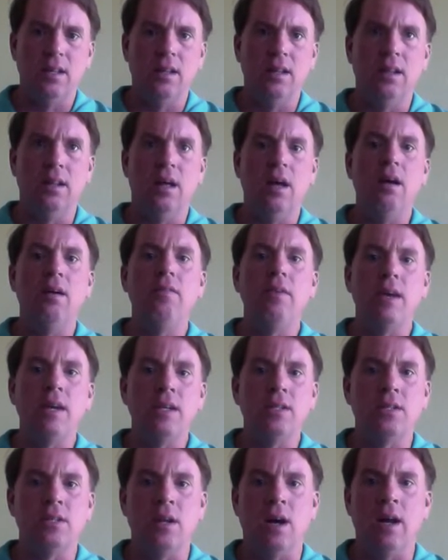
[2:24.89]
love
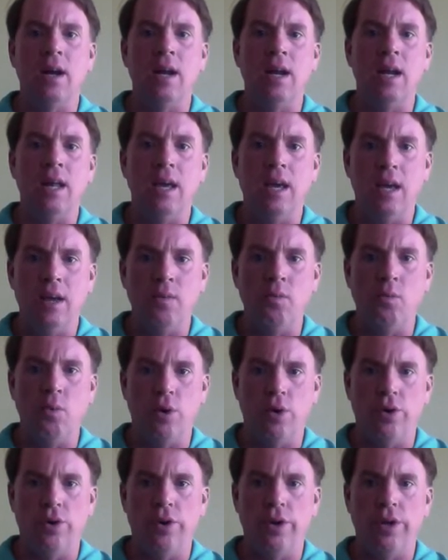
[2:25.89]
is not an
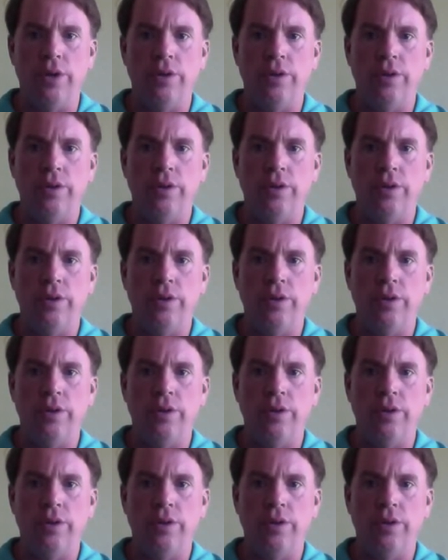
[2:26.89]
inward